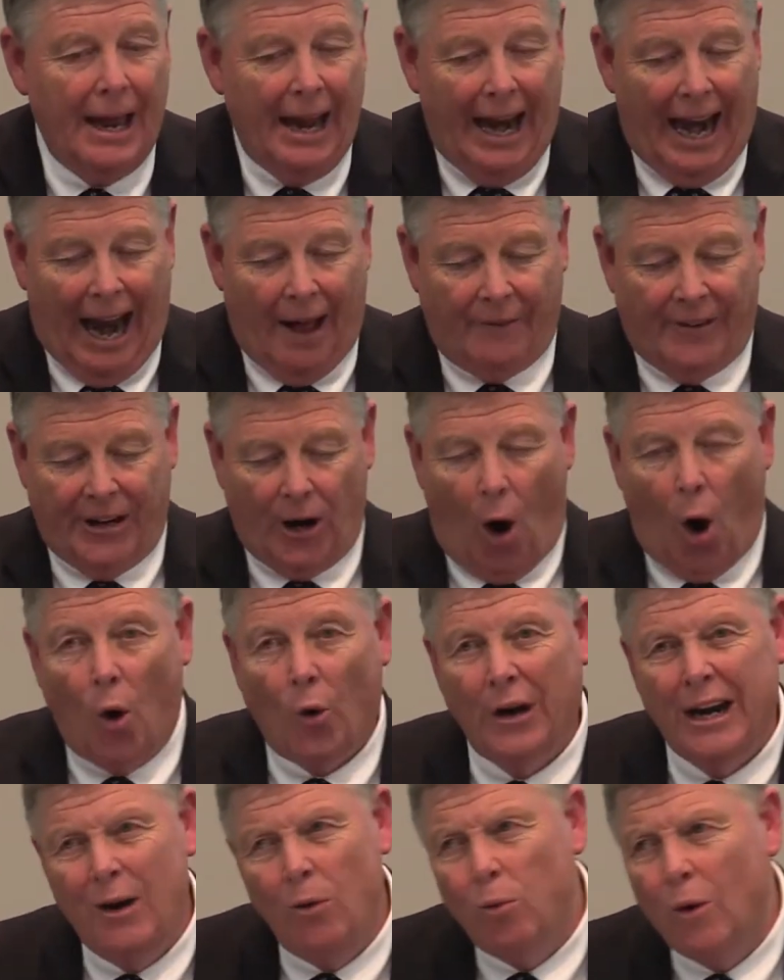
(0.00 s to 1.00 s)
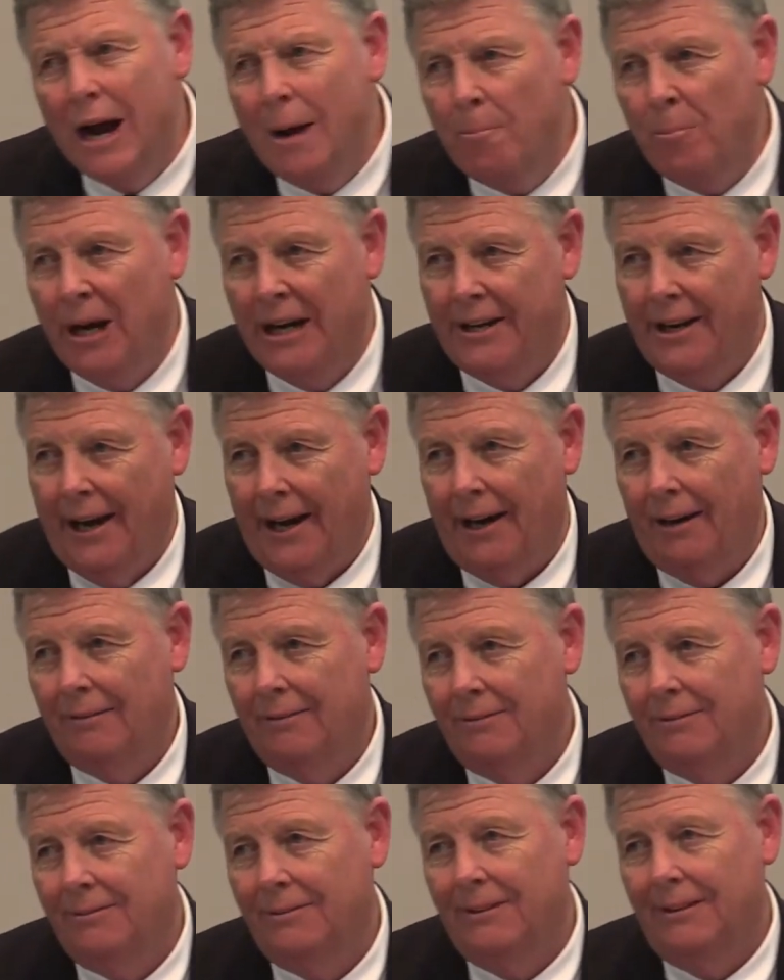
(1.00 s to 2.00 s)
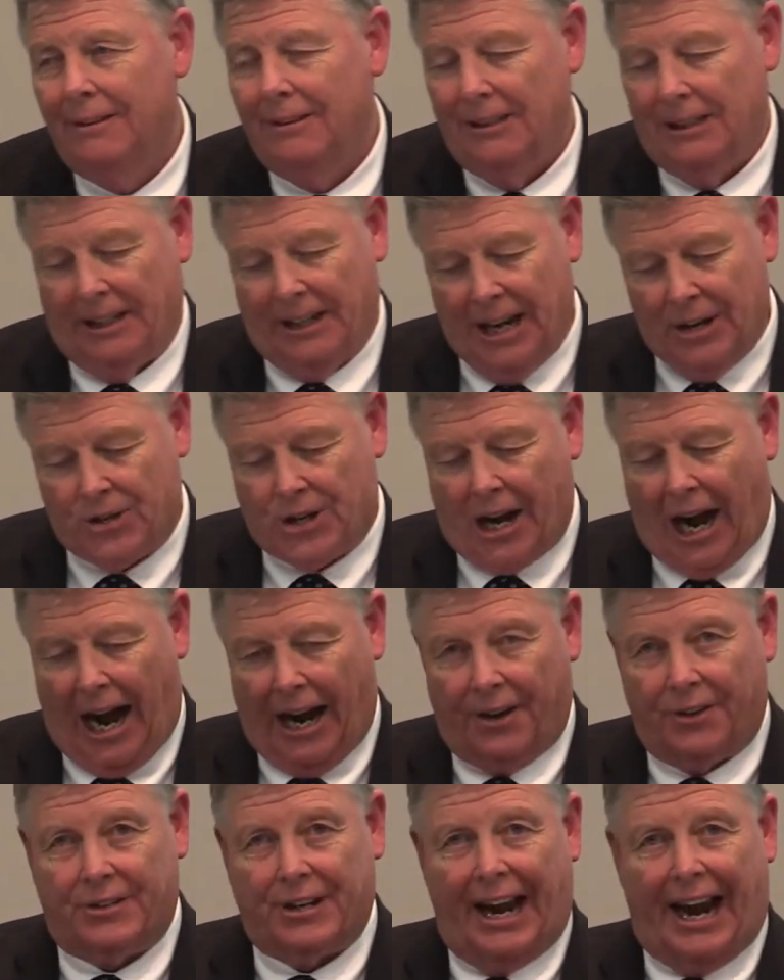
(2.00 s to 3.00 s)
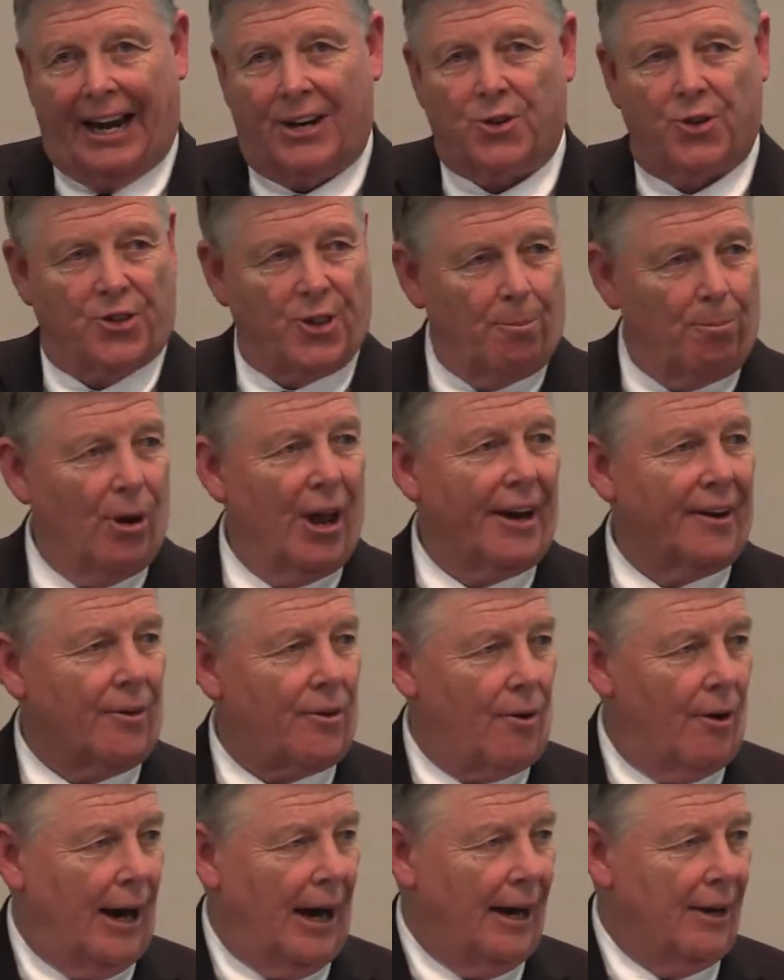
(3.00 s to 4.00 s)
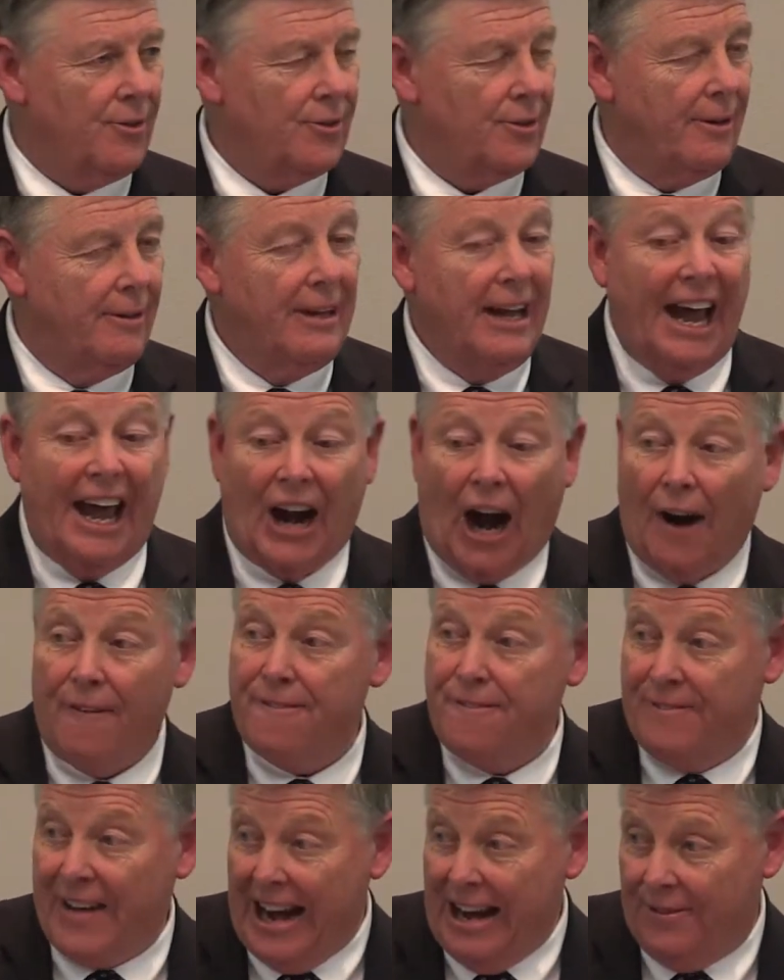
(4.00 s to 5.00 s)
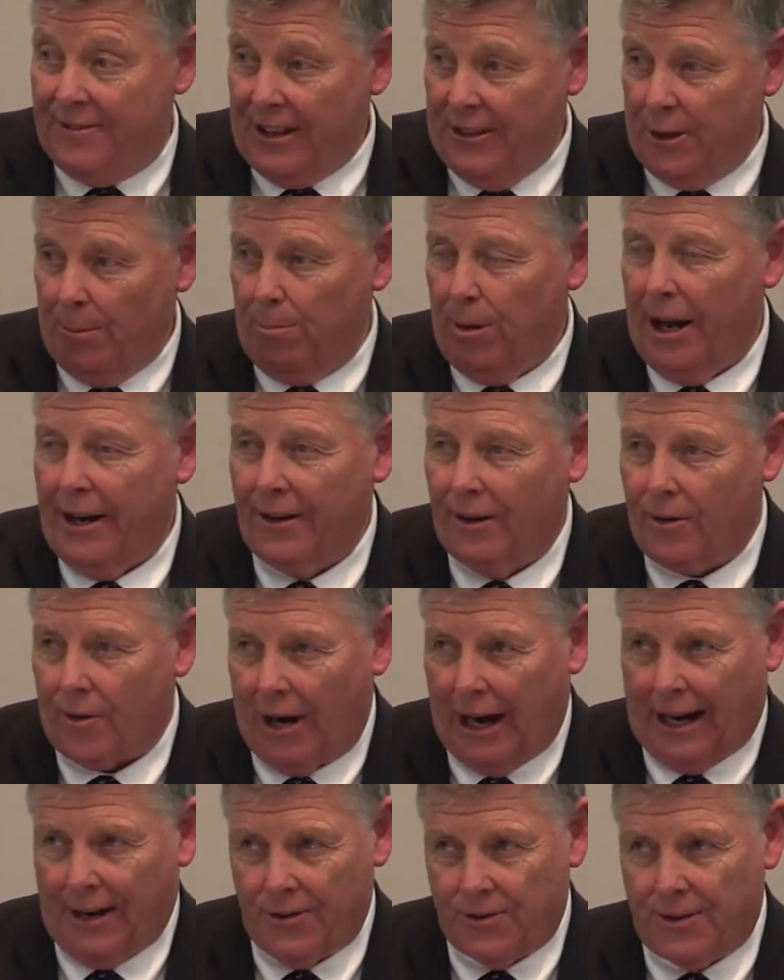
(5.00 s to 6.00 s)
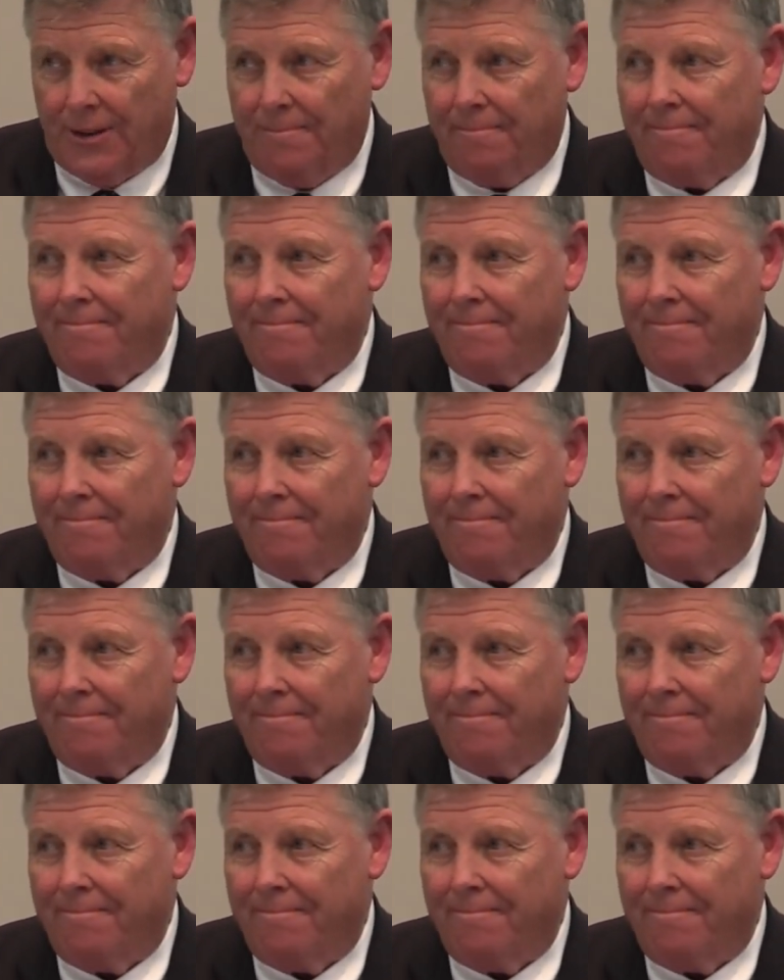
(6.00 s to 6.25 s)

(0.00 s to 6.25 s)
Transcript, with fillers: And the only remedy in this context is the blood of Christ and our faith in the blood of Christ.